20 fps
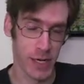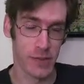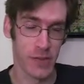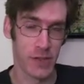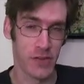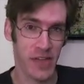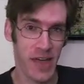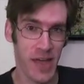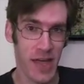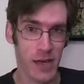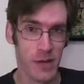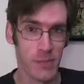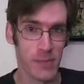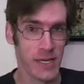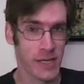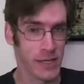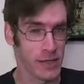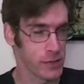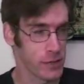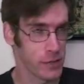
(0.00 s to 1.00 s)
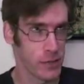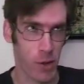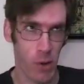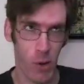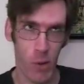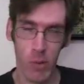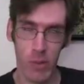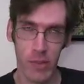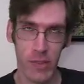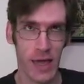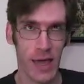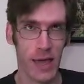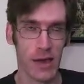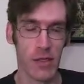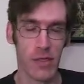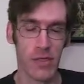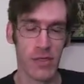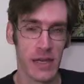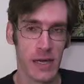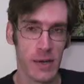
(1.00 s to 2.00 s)
This had to be, they had
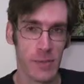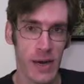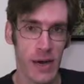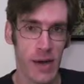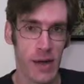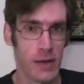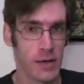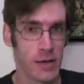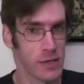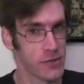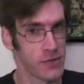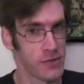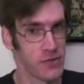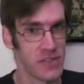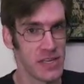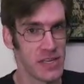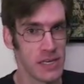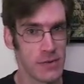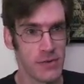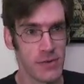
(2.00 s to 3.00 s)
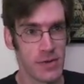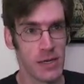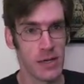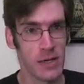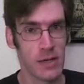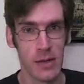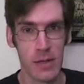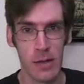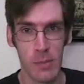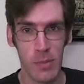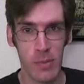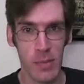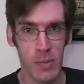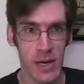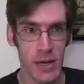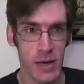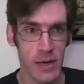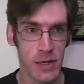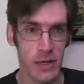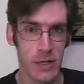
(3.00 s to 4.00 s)
to think about it, conceive it,
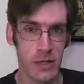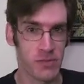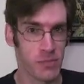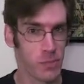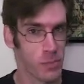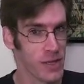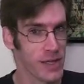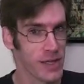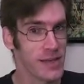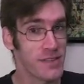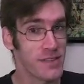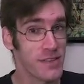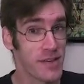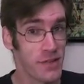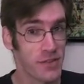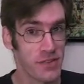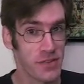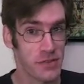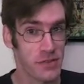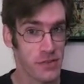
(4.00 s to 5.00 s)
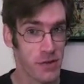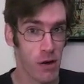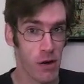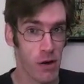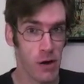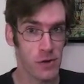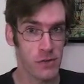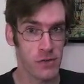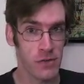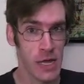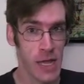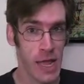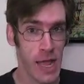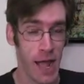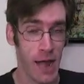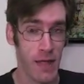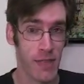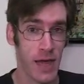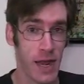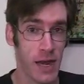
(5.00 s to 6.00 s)
implement it, playtest these cards,
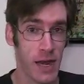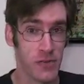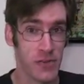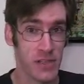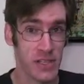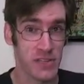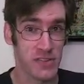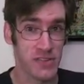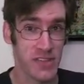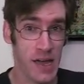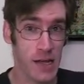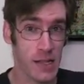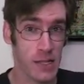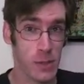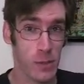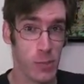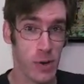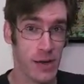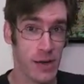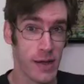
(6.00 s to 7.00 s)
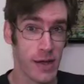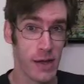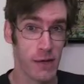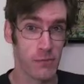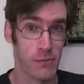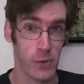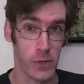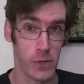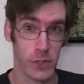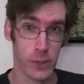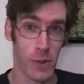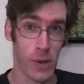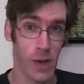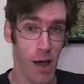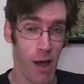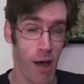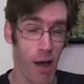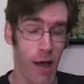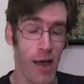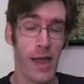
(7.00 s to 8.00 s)
and that is exactly what I have for you.
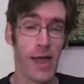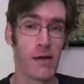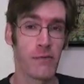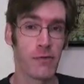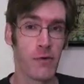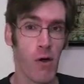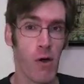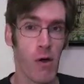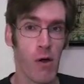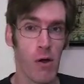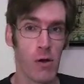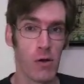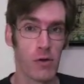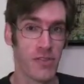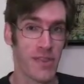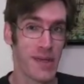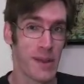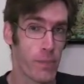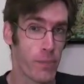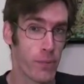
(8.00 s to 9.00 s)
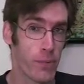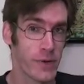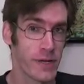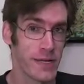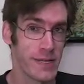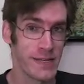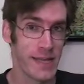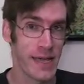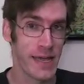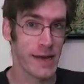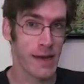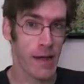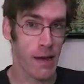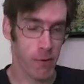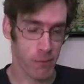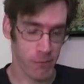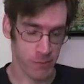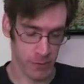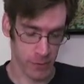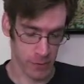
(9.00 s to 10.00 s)
I have cards that predate
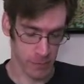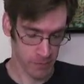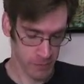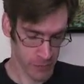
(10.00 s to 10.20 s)
alpha.